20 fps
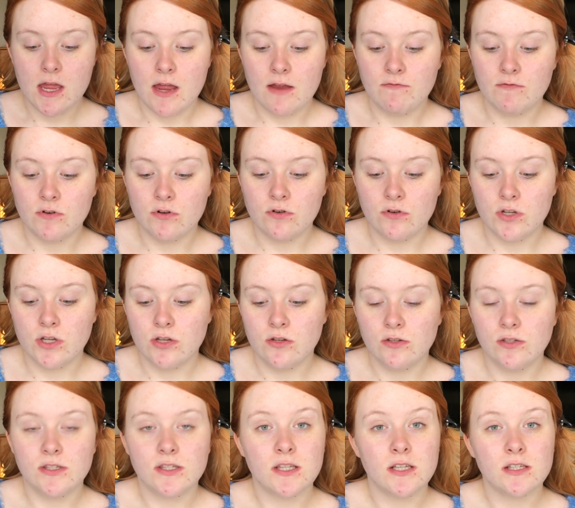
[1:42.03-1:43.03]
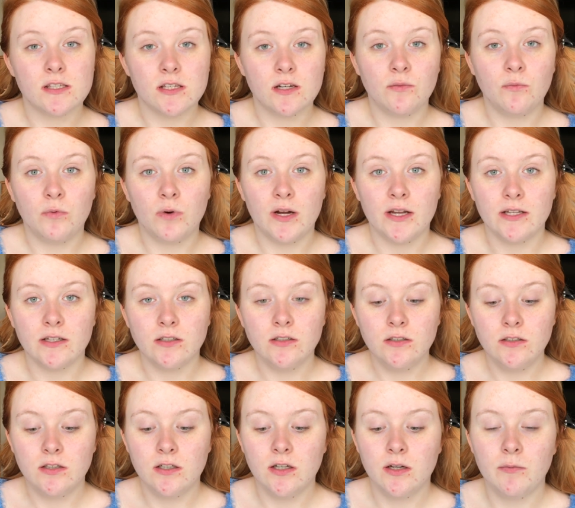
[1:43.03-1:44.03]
I've not used this in a while,